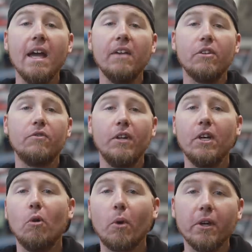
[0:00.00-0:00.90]
In this
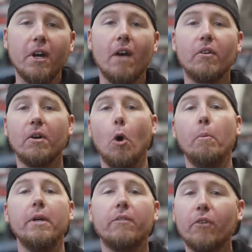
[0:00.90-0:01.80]
video, we're going to cover
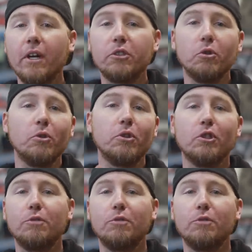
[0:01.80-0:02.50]
open differentials,